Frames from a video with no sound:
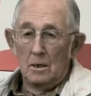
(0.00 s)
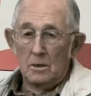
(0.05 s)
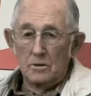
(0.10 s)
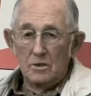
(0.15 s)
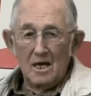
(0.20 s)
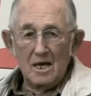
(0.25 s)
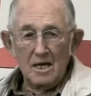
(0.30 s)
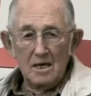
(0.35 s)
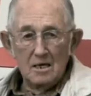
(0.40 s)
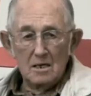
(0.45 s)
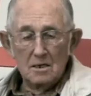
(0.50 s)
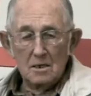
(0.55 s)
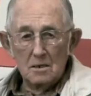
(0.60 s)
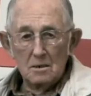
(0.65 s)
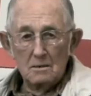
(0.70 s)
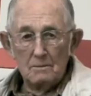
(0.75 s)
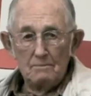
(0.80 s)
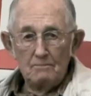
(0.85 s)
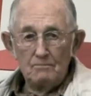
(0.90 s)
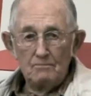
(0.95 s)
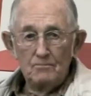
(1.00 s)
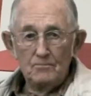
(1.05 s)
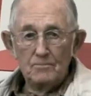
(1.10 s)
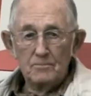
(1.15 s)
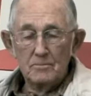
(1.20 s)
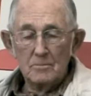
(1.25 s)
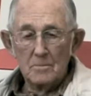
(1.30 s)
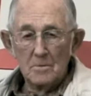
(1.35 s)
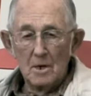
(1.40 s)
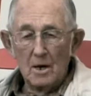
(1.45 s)
They, uh,
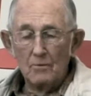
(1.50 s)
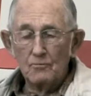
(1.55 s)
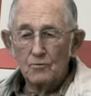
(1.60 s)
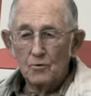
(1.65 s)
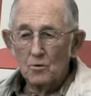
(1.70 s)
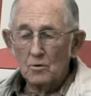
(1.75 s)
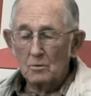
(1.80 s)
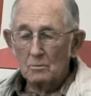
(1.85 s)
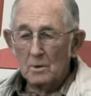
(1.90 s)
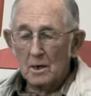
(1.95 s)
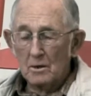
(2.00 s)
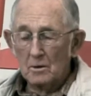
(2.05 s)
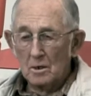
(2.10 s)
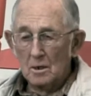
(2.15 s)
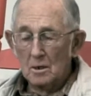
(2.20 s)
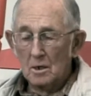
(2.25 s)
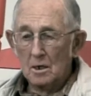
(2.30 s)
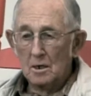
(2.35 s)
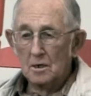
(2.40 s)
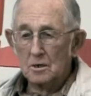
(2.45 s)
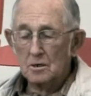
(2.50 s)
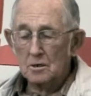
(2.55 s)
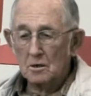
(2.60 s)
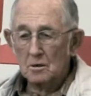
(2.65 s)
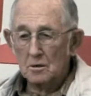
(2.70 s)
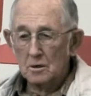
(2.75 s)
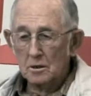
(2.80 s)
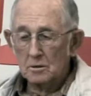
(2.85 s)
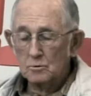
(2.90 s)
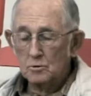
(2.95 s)
I've thought about it a lot of
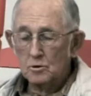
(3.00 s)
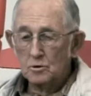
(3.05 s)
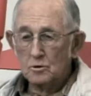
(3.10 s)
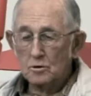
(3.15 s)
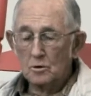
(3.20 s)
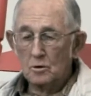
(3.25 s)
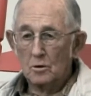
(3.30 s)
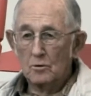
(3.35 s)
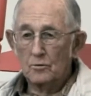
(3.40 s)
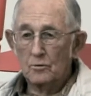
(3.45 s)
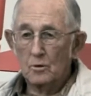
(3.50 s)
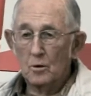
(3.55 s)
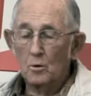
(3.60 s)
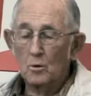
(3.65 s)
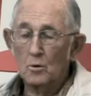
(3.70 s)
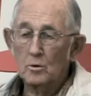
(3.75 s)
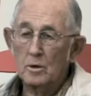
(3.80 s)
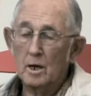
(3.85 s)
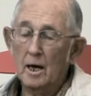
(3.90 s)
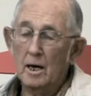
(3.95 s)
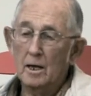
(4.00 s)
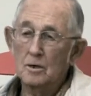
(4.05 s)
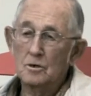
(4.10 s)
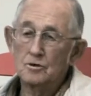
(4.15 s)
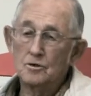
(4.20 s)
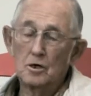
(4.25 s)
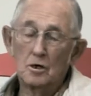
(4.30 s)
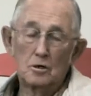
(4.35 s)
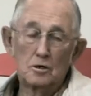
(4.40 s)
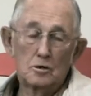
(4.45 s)
times. You could go or had
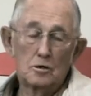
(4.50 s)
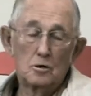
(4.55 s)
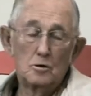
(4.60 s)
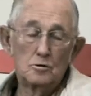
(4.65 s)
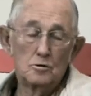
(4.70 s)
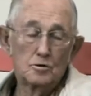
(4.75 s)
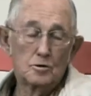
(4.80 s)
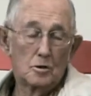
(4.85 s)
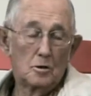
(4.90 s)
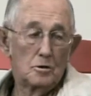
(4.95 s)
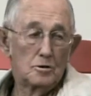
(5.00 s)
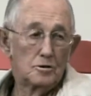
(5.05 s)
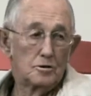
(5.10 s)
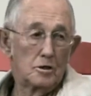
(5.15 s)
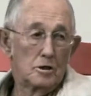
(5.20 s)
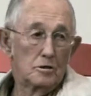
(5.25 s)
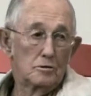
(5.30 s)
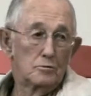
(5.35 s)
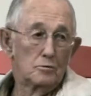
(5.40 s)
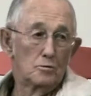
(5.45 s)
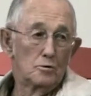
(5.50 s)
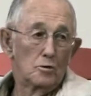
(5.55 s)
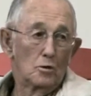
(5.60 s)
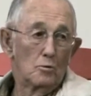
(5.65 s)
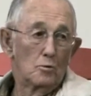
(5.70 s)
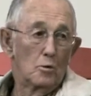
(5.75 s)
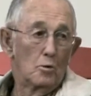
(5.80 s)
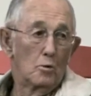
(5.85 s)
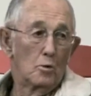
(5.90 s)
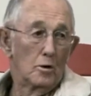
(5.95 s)
us in the Coast Guard Station, was
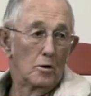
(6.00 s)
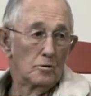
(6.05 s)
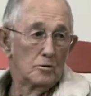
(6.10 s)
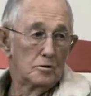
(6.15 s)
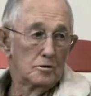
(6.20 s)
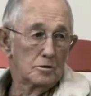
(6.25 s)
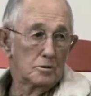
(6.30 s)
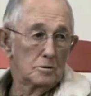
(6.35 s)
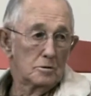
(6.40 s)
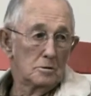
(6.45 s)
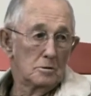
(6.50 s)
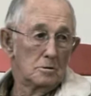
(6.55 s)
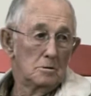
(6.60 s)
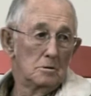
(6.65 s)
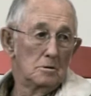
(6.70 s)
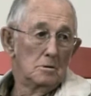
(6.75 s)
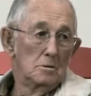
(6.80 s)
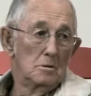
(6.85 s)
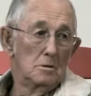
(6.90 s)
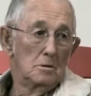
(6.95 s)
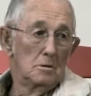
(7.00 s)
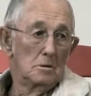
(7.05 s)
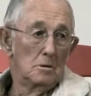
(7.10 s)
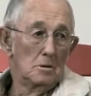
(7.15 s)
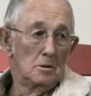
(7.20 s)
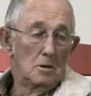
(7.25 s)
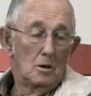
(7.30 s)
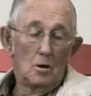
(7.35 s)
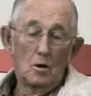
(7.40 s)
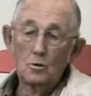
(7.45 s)
over where.
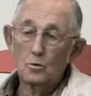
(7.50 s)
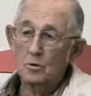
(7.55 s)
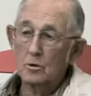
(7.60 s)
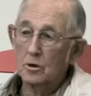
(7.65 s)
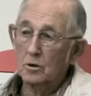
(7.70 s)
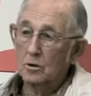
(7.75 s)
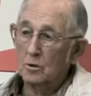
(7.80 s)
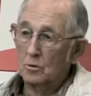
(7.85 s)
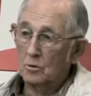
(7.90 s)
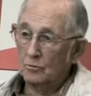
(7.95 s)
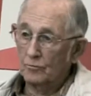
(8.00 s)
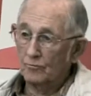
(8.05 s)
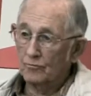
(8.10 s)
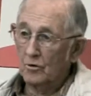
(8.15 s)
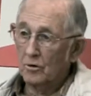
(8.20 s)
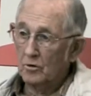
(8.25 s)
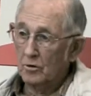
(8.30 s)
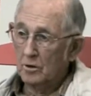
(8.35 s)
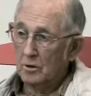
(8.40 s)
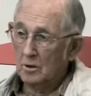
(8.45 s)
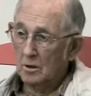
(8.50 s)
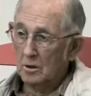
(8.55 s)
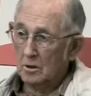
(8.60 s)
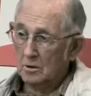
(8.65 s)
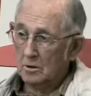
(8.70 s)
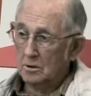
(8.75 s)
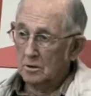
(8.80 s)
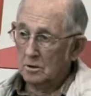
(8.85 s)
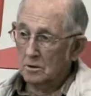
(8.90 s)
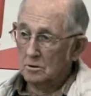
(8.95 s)
Ocracoke Ferry
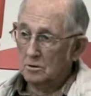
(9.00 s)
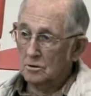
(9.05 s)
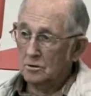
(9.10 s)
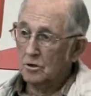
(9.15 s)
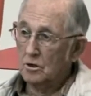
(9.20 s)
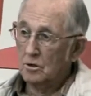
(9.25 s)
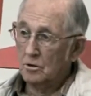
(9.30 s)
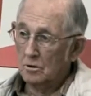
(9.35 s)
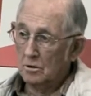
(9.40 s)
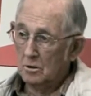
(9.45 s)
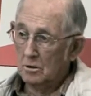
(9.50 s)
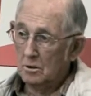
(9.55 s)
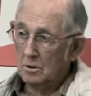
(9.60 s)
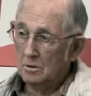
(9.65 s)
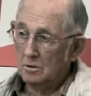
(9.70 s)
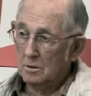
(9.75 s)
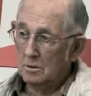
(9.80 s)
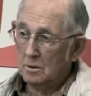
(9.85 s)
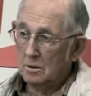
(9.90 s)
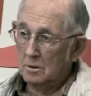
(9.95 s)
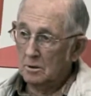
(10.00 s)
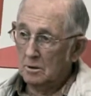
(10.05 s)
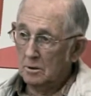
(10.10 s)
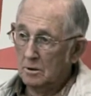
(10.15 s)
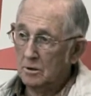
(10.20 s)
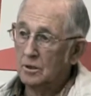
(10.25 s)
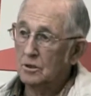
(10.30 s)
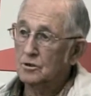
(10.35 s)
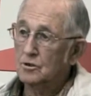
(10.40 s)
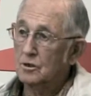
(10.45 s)
Dock is here,
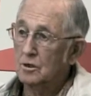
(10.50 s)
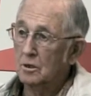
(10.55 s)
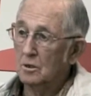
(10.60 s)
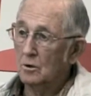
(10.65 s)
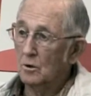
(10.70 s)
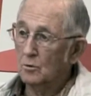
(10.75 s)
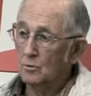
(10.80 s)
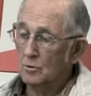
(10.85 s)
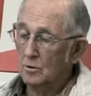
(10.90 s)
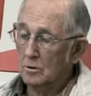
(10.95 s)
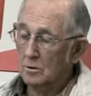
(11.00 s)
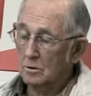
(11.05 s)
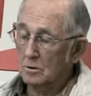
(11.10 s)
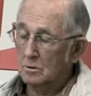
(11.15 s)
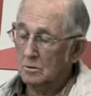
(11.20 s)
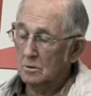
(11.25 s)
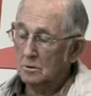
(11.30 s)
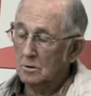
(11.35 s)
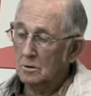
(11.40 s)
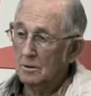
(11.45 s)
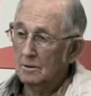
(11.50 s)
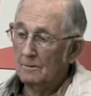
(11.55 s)
just in Ocracoke.